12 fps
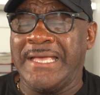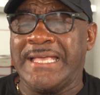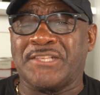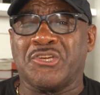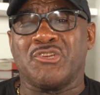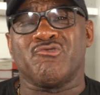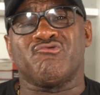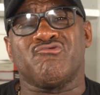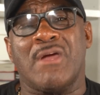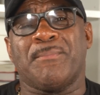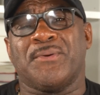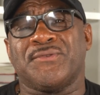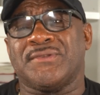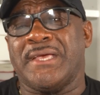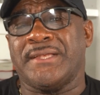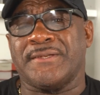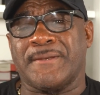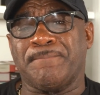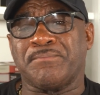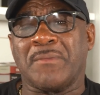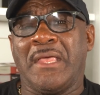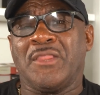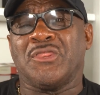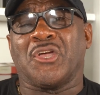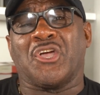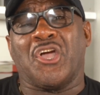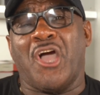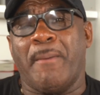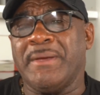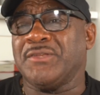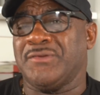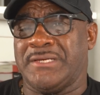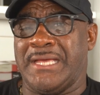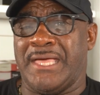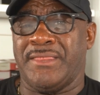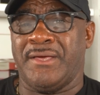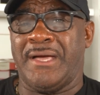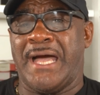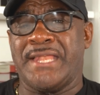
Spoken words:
It's going to represent the coming together